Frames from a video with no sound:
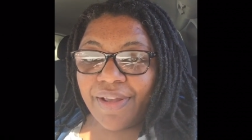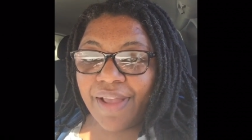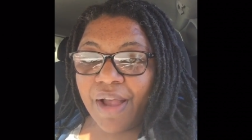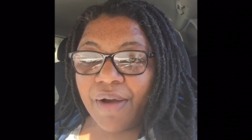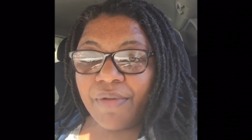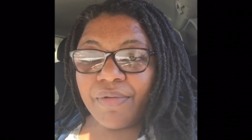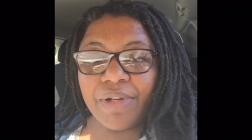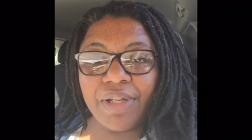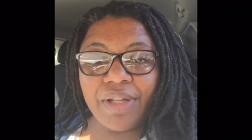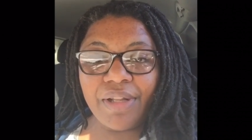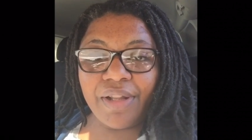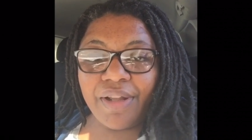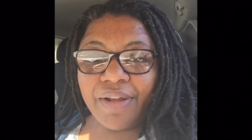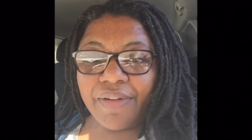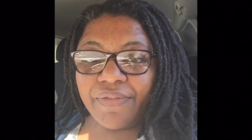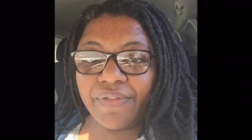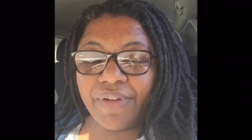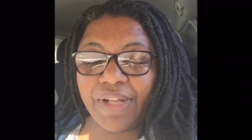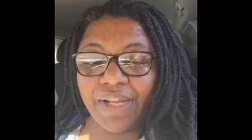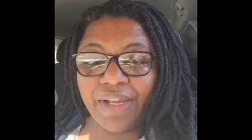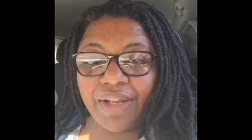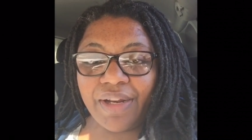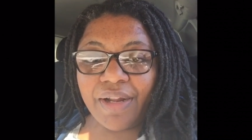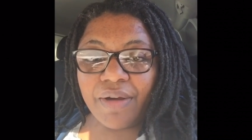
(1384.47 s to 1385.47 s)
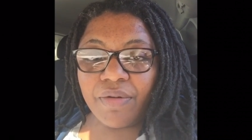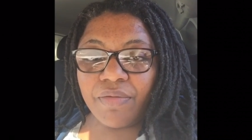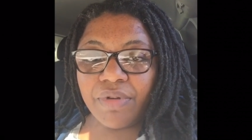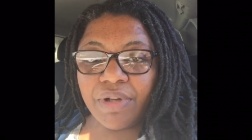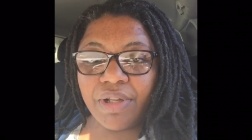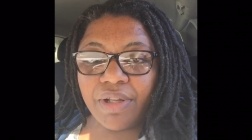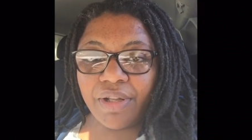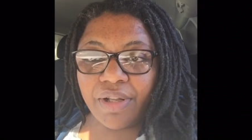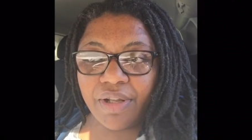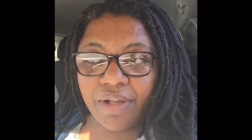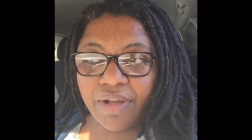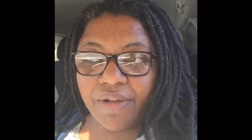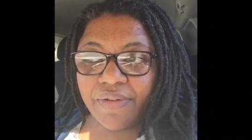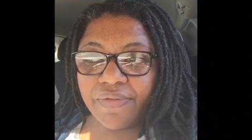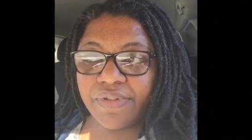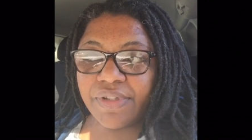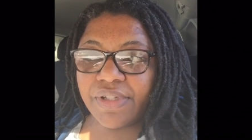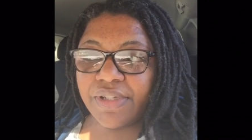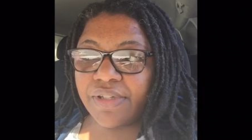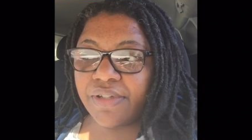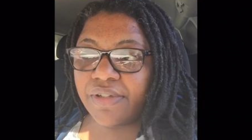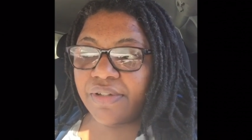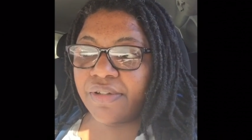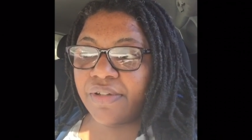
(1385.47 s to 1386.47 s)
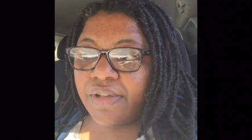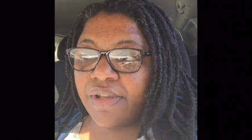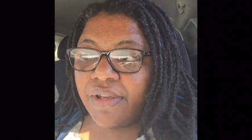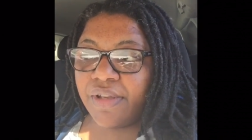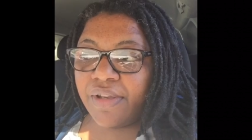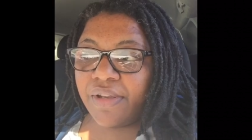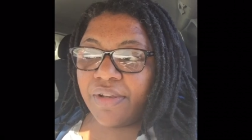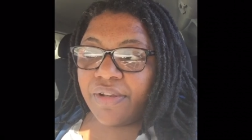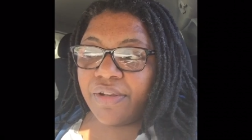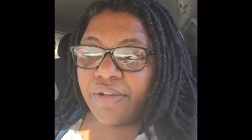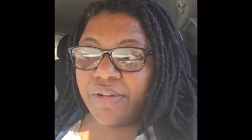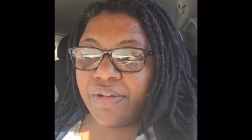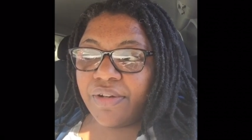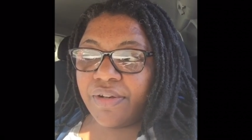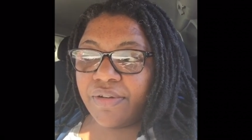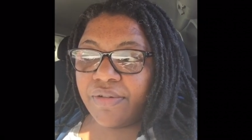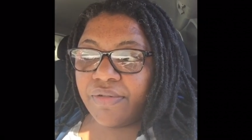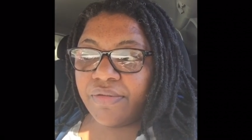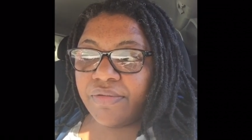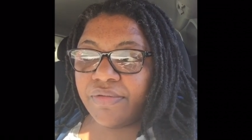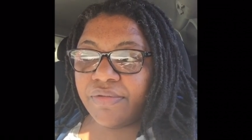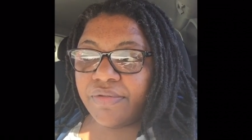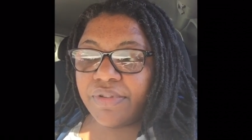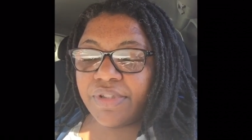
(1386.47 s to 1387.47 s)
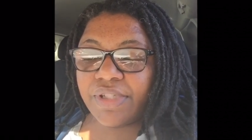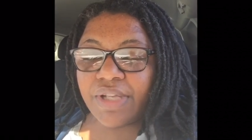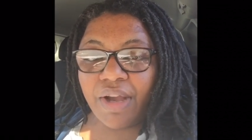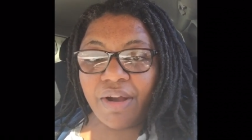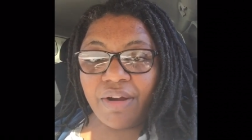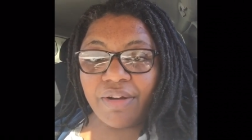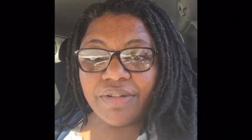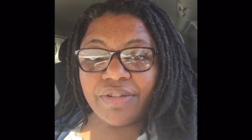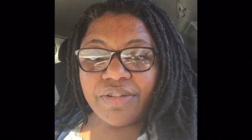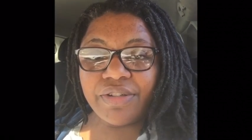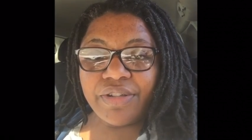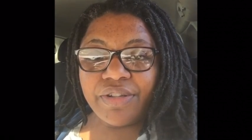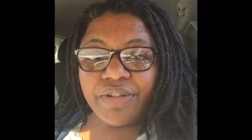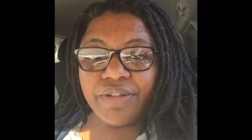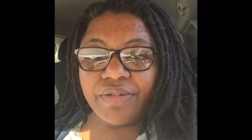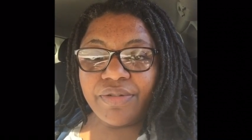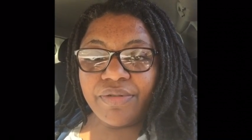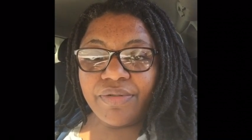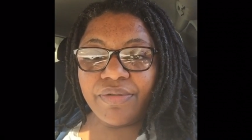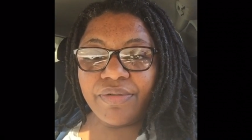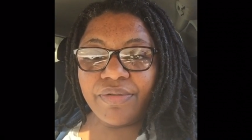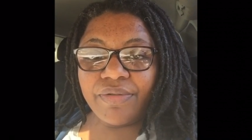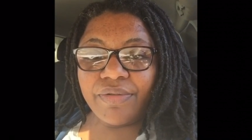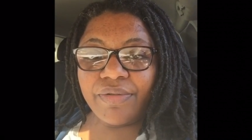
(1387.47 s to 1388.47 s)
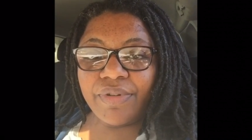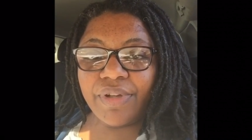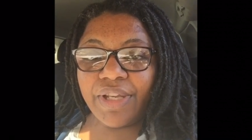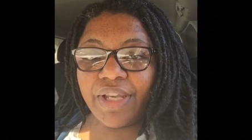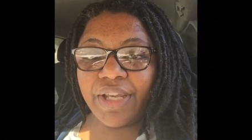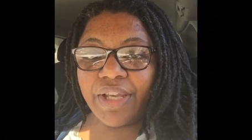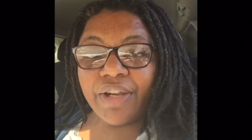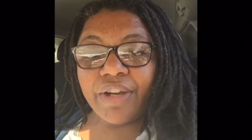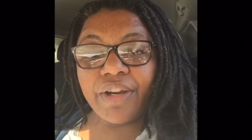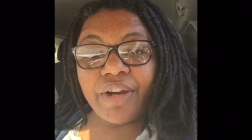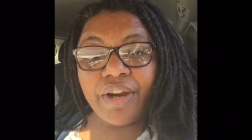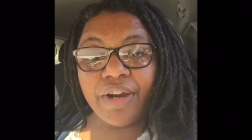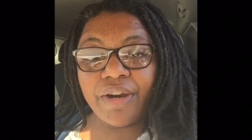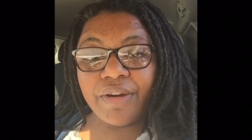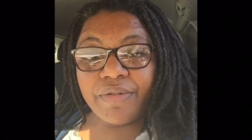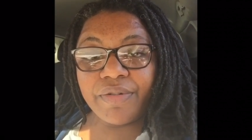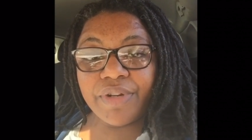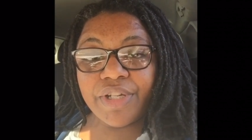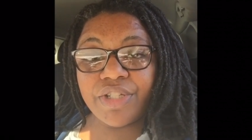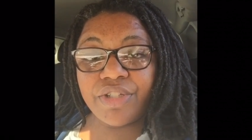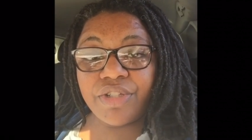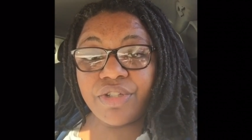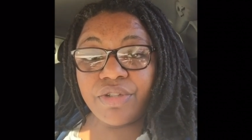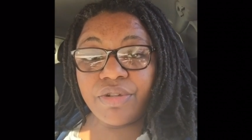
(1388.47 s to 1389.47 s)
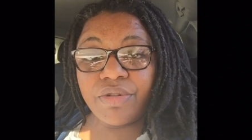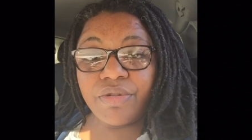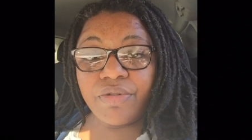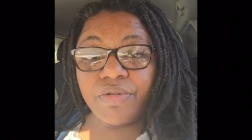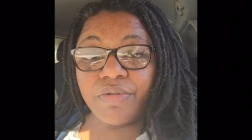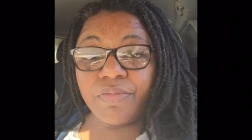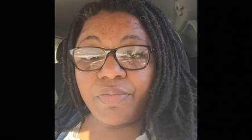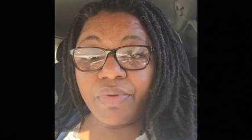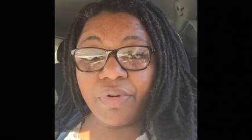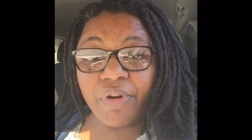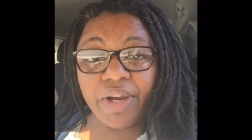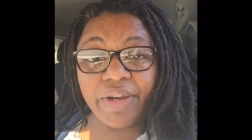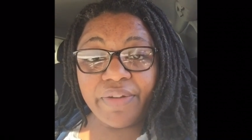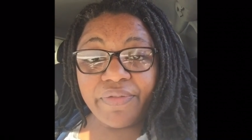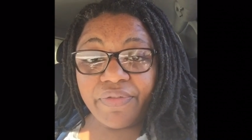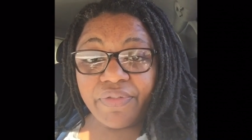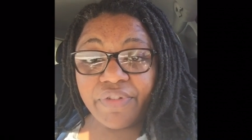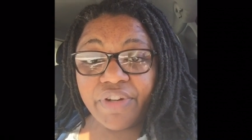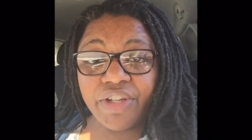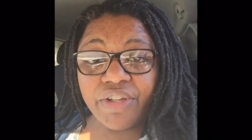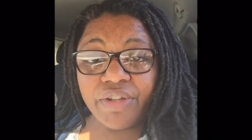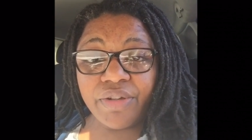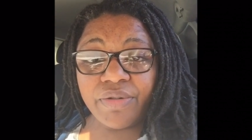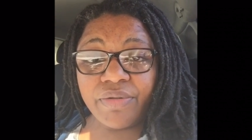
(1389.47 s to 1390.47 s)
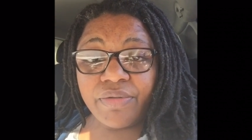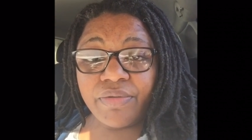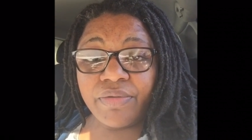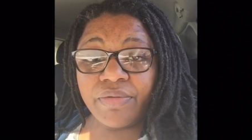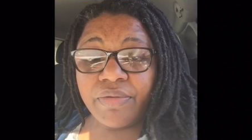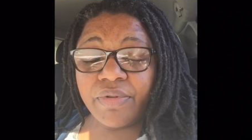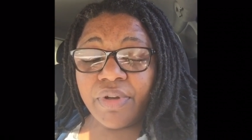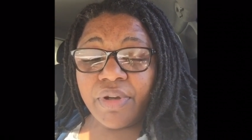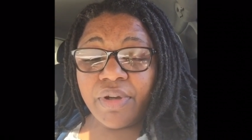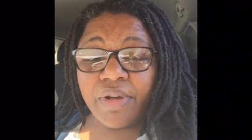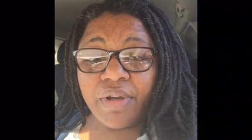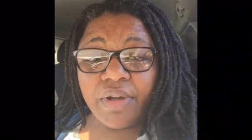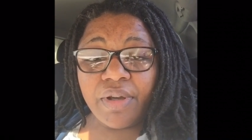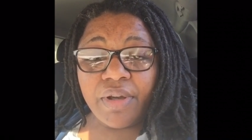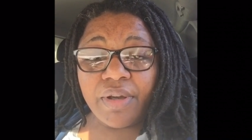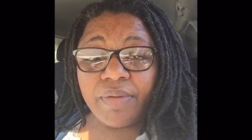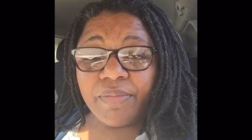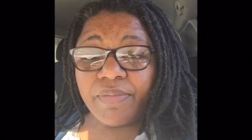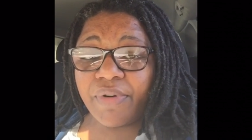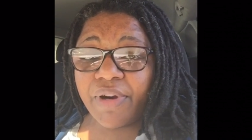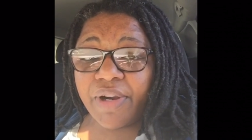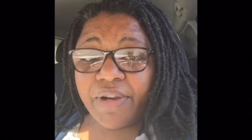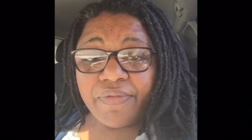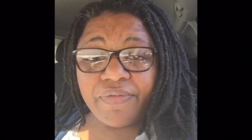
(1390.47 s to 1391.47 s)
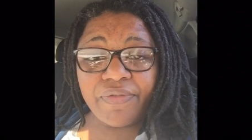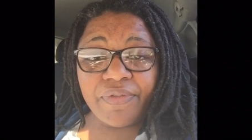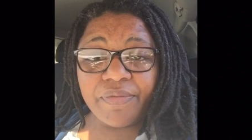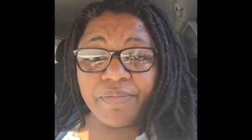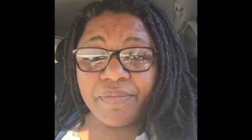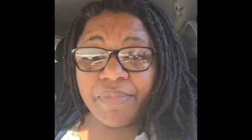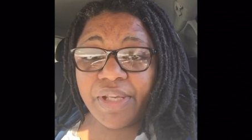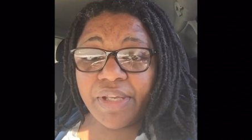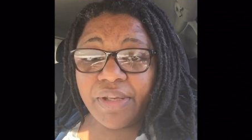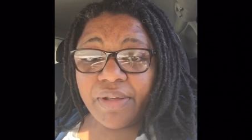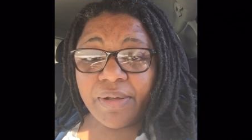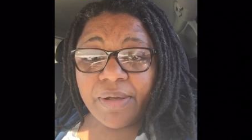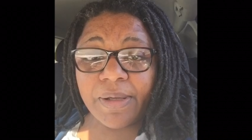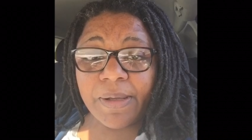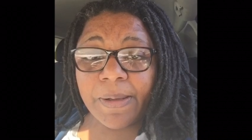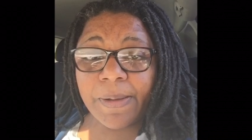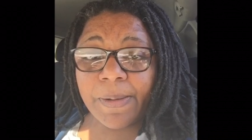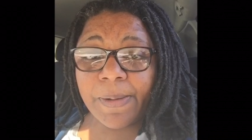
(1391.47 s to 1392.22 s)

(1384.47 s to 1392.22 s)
I would love that. I would love to talk to you, encourage you, pray for you, pray for me.